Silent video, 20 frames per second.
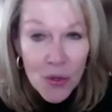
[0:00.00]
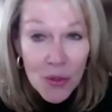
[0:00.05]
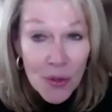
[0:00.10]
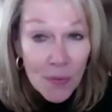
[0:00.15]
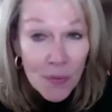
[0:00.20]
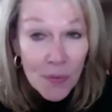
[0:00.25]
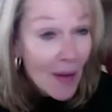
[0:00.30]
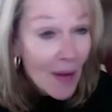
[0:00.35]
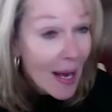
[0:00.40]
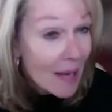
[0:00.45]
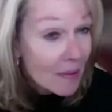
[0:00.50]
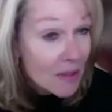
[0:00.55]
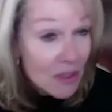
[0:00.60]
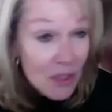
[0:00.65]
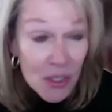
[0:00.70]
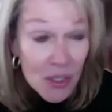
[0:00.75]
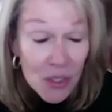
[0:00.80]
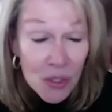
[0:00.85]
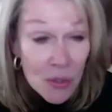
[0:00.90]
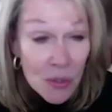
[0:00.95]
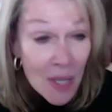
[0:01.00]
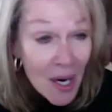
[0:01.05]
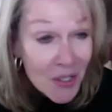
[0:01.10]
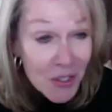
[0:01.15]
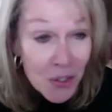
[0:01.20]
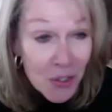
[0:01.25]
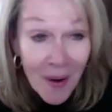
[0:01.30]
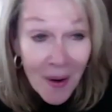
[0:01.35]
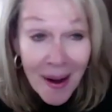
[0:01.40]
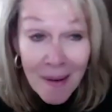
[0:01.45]
the faculty do not
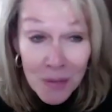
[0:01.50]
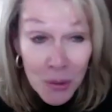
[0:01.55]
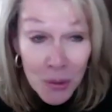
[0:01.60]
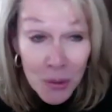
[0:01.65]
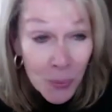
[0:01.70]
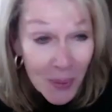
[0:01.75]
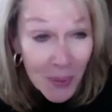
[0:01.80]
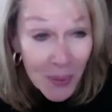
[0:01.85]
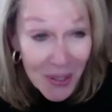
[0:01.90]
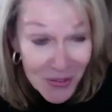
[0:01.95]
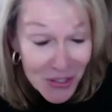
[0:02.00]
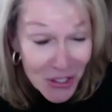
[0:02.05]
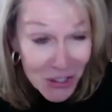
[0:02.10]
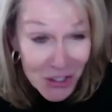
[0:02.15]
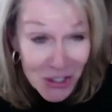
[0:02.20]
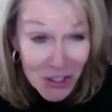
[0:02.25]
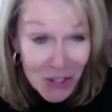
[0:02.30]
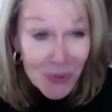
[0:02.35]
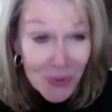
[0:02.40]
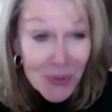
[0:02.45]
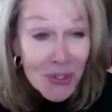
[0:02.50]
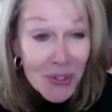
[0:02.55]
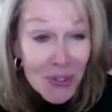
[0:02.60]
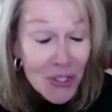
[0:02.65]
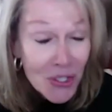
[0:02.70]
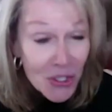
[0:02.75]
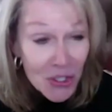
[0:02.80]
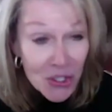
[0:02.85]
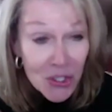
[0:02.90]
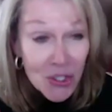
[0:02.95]
travel with the students.
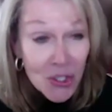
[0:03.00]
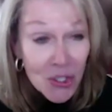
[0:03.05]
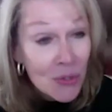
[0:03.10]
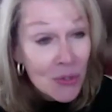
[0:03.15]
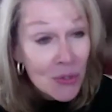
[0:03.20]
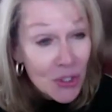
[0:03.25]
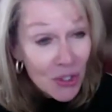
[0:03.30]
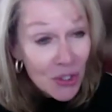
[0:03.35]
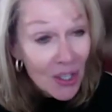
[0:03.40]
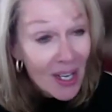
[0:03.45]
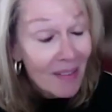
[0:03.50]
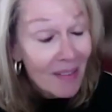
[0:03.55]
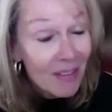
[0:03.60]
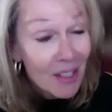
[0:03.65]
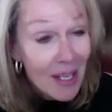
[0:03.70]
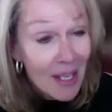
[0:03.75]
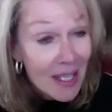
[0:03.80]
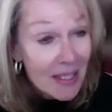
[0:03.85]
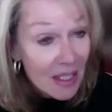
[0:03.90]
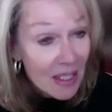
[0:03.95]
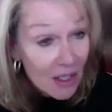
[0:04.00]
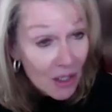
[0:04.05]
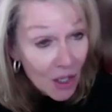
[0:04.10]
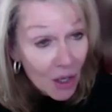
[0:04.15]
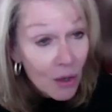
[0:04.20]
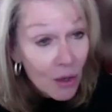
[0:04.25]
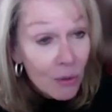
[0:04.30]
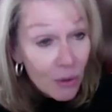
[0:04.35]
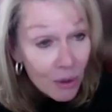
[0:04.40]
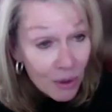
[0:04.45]
The students travel as a
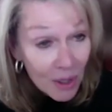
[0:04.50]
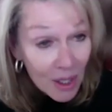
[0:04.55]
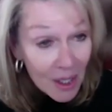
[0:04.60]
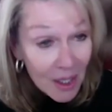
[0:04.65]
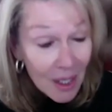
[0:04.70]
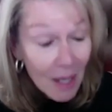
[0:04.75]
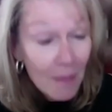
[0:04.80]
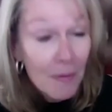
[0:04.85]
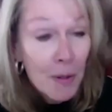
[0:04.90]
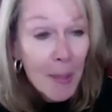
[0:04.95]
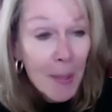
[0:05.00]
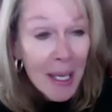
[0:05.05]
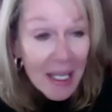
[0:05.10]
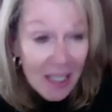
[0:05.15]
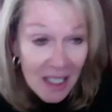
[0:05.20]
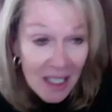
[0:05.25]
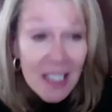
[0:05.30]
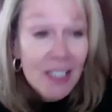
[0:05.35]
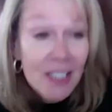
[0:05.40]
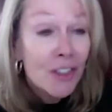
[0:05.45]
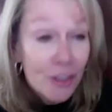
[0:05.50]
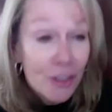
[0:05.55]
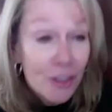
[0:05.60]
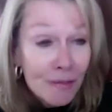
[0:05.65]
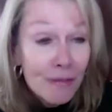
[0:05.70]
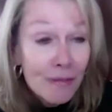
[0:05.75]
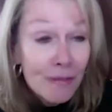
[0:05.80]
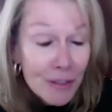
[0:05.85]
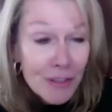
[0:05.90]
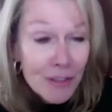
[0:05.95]
cohort of about
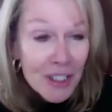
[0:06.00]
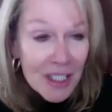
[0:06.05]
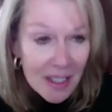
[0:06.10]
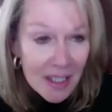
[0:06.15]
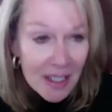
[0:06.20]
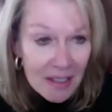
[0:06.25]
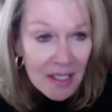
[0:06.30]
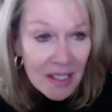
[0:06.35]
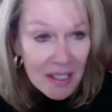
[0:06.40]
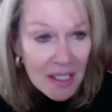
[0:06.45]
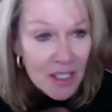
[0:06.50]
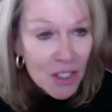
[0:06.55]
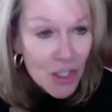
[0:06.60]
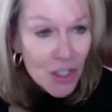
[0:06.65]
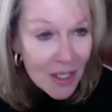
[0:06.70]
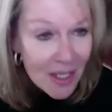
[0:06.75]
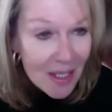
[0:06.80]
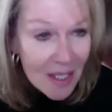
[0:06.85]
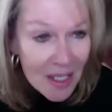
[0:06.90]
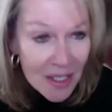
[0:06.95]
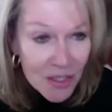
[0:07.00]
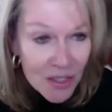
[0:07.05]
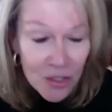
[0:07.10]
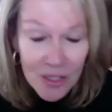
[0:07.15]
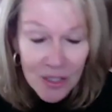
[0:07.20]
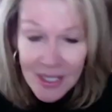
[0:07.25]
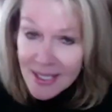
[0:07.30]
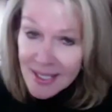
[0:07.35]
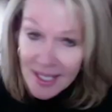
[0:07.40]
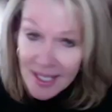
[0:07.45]
150 to each of the
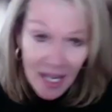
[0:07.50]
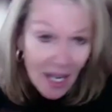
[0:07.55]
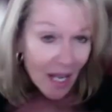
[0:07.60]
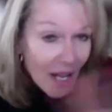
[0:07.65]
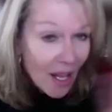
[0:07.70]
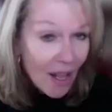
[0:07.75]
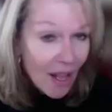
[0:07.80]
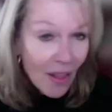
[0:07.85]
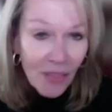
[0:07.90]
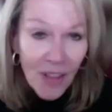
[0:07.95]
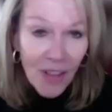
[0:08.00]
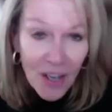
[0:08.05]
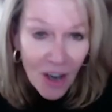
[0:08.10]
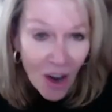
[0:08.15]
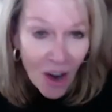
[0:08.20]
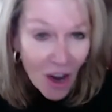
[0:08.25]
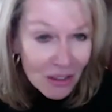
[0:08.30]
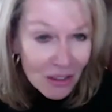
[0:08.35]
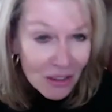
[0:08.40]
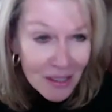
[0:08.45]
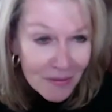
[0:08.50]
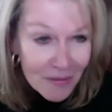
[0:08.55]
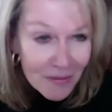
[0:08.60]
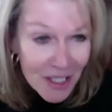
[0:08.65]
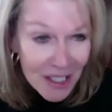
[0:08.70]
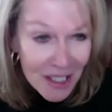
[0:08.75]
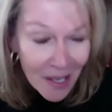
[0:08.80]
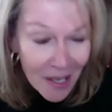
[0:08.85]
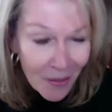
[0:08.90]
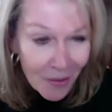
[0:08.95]
countries they all live
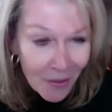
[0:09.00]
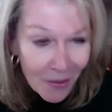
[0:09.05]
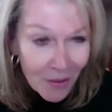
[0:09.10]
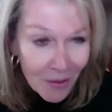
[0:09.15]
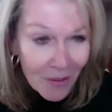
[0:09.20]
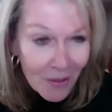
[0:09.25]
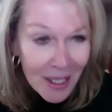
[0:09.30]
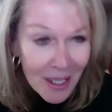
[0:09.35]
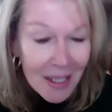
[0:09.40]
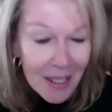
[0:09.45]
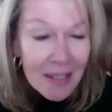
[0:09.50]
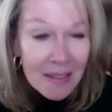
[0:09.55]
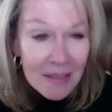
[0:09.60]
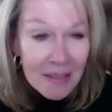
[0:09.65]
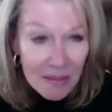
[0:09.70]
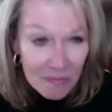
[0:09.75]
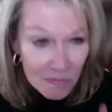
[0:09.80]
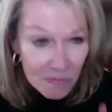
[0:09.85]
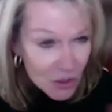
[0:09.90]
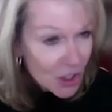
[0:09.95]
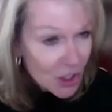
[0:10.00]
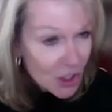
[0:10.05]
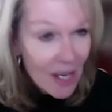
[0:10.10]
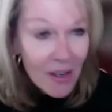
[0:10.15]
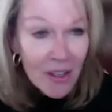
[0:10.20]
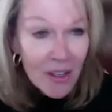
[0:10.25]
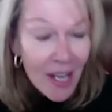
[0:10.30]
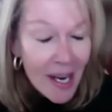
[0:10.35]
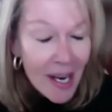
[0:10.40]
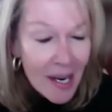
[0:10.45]
together in
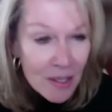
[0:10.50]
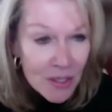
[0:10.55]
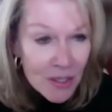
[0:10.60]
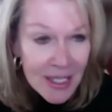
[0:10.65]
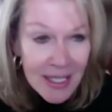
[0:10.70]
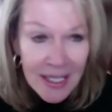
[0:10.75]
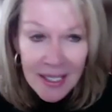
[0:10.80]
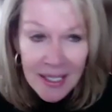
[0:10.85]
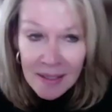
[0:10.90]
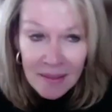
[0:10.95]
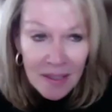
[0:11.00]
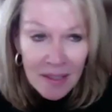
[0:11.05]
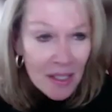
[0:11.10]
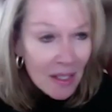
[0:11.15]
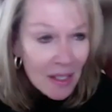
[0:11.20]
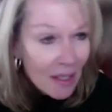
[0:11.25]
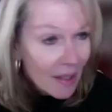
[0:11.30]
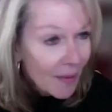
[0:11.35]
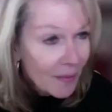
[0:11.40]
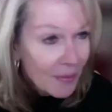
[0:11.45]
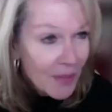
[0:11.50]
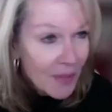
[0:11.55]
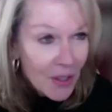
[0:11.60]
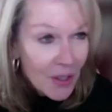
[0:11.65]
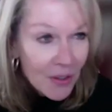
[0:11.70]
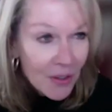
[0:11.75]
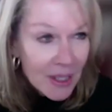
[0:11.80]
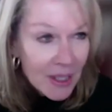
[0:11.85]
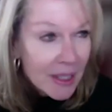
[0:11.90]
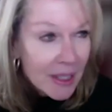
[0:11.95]
shared housing.
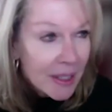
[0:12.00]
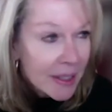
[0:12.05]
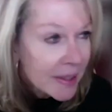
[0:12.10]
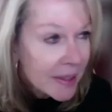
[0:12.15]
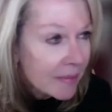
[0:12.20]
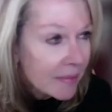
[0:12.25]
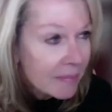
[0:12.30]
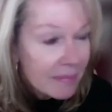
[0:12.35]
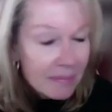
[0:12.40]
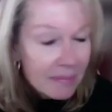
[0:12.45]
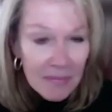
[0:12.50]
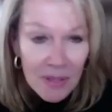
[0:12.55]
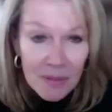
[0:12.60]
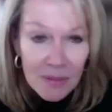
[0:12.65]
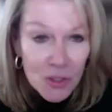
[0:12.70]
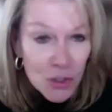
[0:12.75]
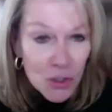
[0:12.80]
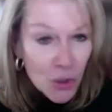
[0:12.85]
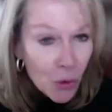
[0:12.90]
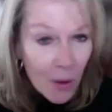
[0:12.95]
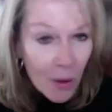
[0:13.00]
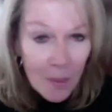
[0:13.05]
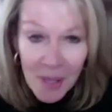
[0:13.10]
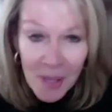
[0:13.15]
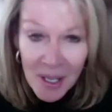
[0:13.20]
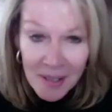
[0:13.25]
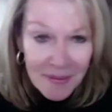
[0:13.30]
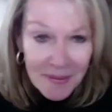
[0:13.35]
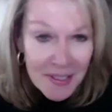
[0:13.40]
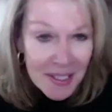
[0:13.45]
They're in dorm
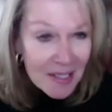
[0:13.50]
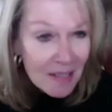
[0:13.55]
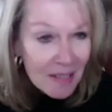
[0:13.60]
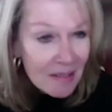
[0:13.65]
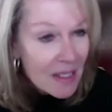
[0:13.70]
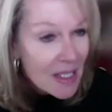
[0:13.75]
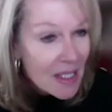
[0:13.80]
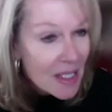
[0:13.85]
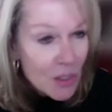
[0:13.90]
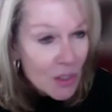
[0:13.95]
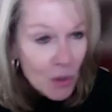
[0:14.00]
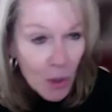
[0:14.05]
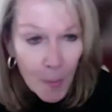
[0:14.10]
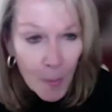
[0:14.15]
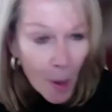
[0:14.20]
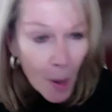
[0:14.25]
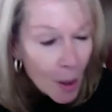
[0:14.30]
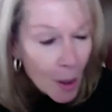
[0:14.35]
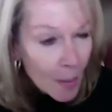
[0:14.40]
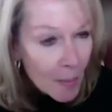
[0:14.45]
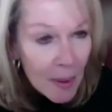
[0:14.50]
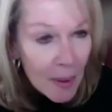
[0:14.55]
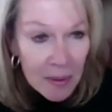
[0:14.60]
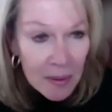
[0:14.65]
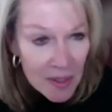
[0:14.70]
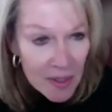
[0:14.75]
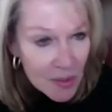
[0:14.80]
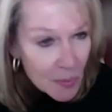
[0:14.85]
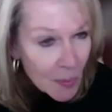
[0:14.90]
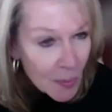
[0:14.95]
like facilities or
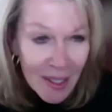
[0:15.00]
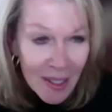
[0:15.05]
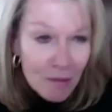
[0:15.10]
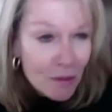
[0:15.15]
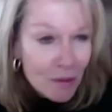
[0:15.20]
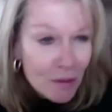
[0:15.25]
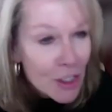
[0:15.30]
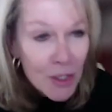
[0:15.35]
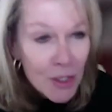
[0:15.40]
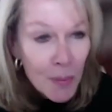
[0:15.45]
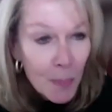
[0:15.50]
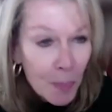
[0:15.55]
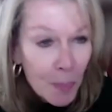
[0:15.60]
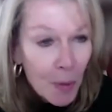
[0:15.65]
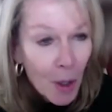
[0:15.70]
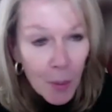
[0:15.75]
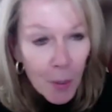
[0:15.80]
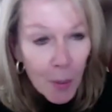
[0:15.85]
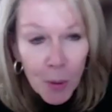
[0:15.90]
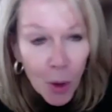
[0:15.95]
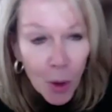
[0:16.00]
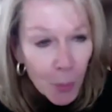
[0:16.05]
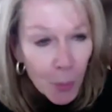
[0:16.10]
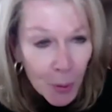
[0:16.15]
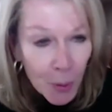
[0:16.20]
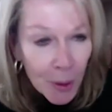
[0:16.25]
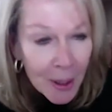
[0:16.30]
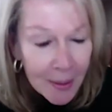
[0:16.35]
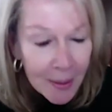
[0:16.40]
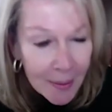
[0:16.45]
apartments, whatever is a-
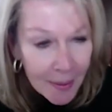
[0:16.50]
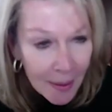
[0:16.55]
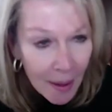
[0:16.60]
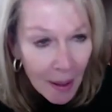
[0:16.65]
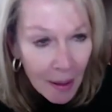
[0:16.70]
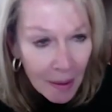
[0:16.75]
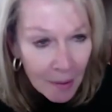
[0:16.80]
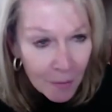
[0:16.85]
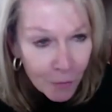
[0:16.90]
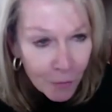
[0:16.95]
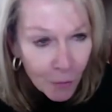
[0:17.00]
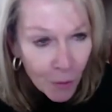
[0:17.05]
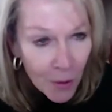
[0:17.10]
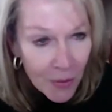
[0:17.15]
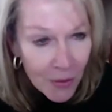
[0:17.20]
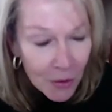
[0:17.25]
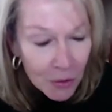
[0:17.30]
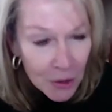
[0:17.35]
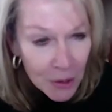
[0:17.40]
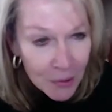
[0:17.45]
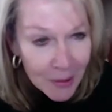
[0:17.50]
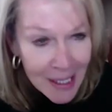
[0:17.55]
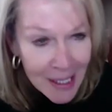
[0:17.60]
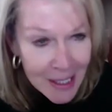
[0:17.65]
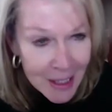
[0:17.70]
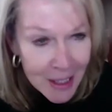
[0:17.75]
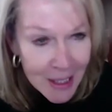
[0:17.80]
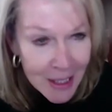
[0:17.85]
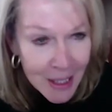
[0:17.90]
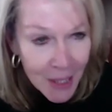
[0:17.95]
appropriate uh, for the
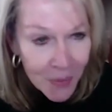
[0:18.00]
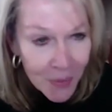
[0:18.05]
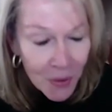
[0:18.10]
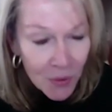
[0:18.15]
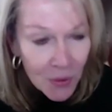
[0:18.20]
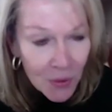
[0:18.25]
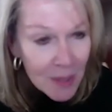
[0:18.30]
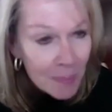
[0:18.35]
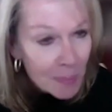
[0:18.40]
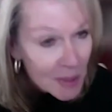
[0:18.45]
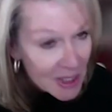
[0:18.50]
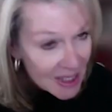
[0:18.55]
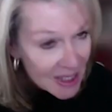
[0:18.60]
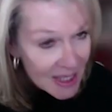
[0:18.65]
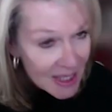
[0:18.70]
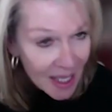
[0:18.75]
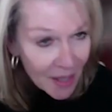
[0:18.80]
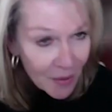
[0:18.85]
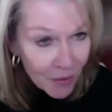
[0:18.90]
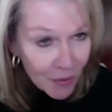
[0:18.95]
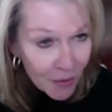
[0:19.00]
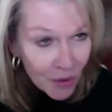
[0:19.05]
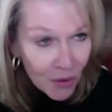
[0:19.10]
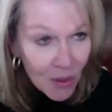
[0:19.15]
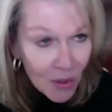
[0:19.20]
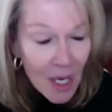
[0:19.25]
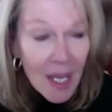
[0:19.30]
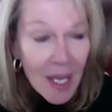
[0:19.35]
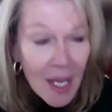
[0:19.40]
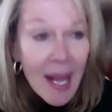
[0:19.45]
location that they're in, but together.
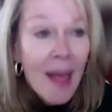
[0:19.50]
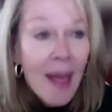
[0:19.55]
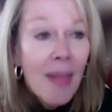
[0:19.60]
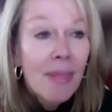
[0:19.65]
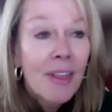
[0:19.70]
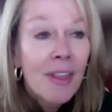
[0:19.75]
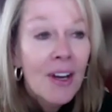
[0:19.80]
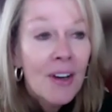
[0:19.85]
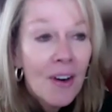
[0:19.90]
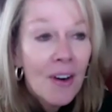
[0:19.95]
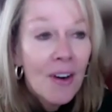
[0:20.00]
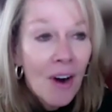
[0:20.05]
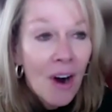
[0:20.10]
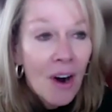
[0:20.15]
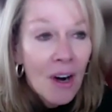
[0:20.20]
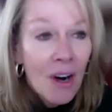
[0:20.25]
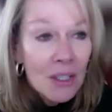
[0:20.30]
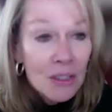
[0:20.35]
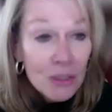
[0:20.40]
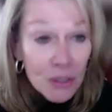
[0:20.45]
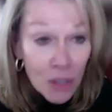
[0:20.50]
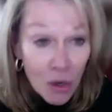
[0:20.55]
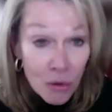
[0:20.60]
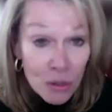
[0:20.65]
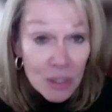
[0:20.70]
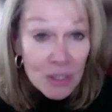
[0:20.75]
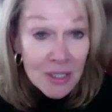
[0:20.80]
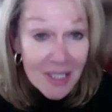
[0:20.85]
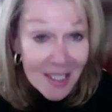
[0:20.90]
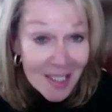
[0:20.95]
There are
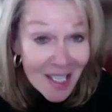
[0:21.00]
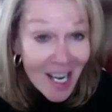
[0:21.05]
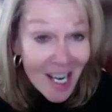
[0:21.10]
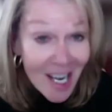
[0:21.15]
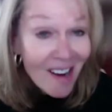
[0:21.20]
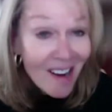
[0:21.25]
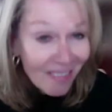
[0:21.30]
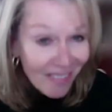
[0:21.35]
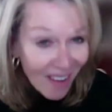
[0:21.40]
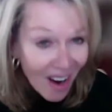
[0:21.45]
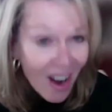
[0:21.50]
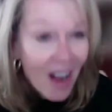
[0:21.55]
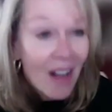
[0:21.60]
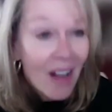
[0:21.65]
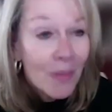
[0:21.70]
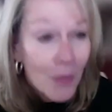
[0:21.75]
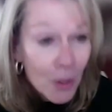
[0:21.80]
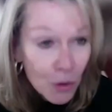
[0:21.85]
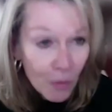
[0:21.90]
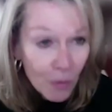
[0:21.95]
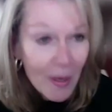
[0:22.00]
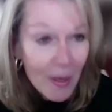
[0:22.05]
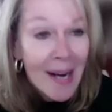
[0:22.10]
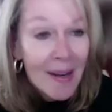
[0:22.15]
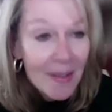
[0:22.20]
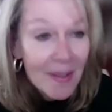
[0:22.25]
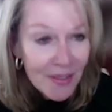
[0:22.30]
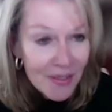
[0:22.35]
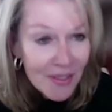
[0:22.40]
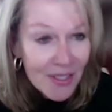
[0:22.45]
local staff on the
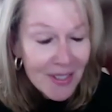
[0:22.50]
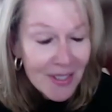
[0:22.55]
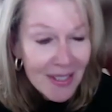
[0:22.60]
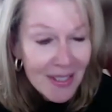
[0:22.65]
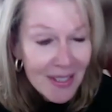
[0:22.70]
ground